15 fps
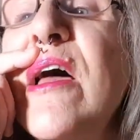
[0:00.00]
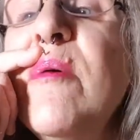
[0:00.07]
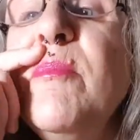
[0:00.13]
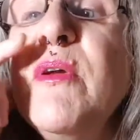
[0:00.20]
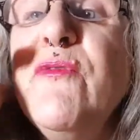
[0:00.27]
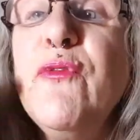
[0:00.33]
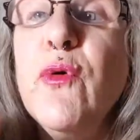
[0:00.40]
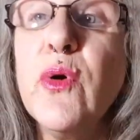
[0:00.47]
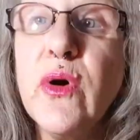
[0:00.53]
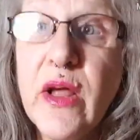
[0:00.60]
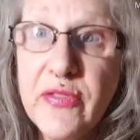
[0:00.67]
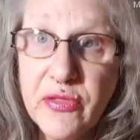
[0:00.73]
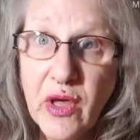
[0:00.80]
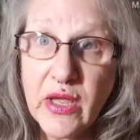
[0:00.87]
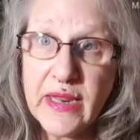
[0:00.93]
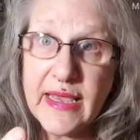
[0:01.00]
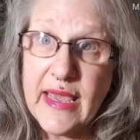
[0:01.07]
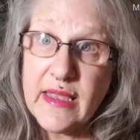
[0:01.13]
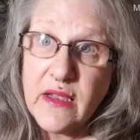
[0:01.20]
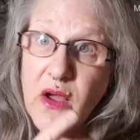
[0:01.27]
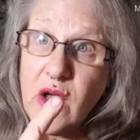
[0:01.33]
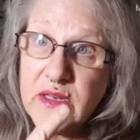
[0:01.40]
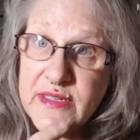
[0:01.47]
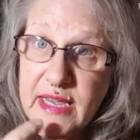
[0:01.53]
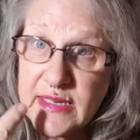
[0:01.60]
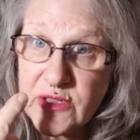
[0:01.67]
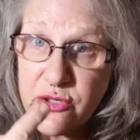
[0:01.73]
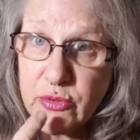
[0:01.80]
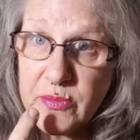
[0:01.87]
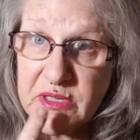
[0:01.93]
Before I thought I had
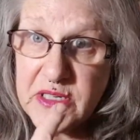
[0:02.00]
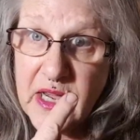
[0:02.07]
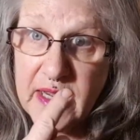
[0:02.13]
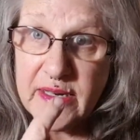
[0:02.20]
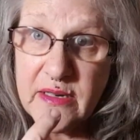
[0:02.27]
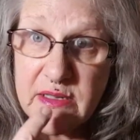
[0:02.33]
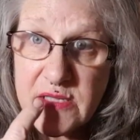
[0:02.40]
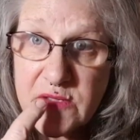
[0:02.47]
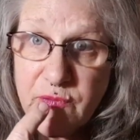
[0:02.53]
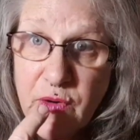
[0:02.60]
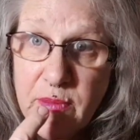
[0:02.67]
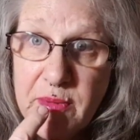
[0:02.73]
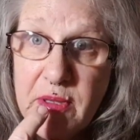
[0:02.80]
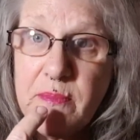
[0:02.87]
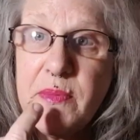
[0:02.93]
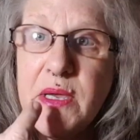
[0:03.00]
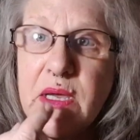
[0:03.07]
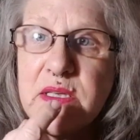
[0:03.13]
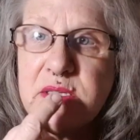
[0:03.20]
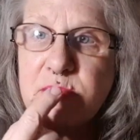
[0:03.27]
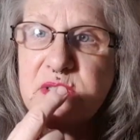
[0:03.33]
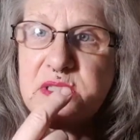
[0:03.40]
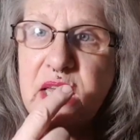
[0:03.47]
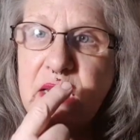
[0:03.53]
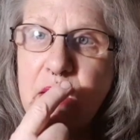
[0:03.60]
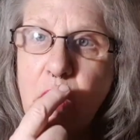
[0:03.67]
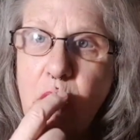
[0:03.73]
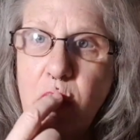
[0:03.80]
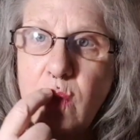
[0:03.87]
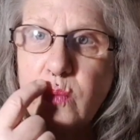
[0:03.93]
contact dermatitis from it because it was getting
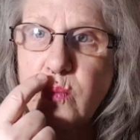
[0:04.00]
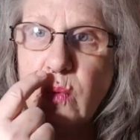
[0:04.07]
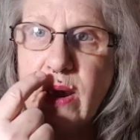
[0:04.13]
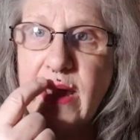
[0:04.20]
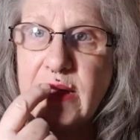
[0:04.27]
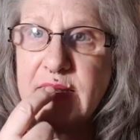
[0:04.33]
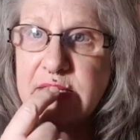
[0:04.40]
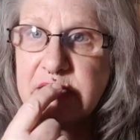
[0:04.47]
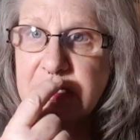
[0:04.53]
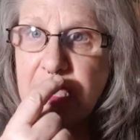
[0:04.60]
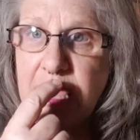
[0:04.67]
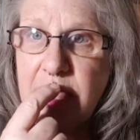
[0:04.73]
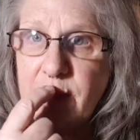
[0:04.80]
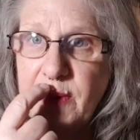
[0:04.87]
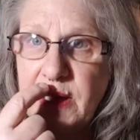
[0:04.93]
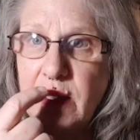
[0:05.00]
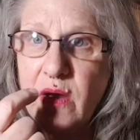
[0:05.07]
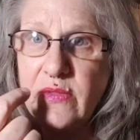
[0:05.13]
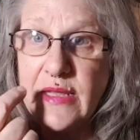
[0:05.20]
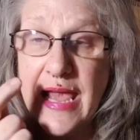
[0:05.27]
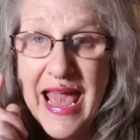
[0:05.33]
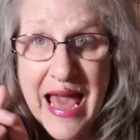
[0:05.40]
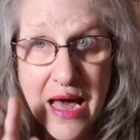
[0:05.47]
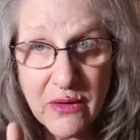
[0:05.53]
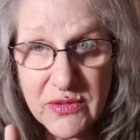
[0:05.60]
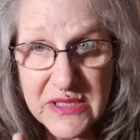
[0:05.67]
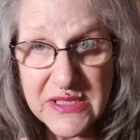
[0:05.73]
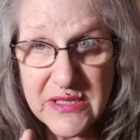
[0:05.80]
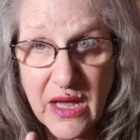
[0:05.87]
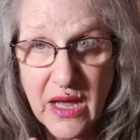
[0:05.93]
all red and scabby on the
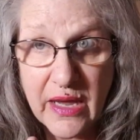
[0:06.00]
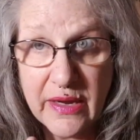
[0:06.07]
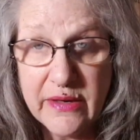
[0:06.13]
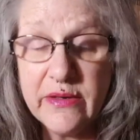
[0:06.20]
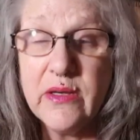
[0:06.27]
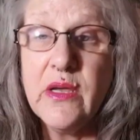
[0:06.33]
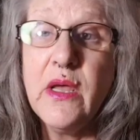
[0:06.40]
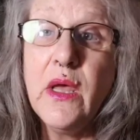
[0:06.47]
outside.